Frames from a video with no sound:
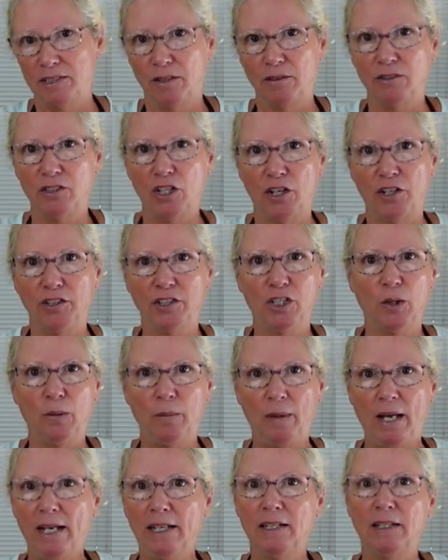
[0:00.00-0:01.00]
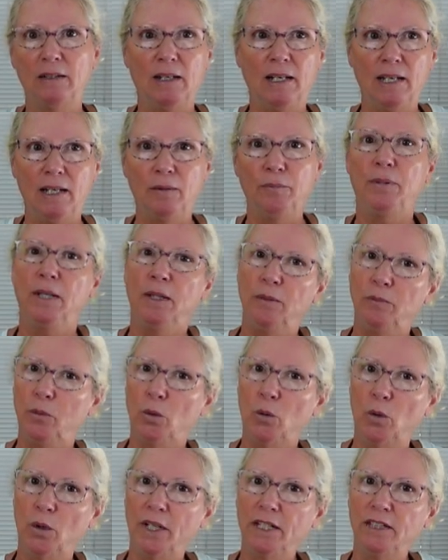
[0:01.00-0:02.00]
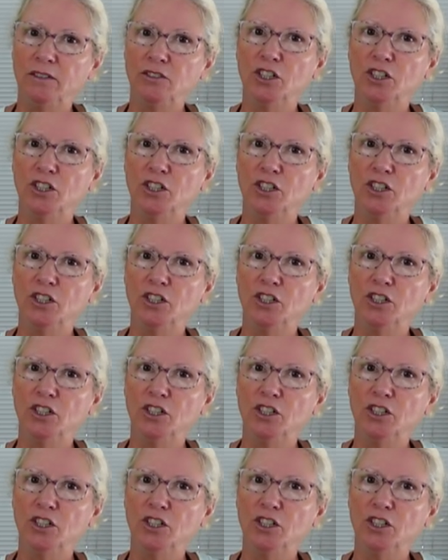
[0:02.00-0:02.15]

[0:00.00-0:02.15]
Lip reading: It's hard to go back and pinpoint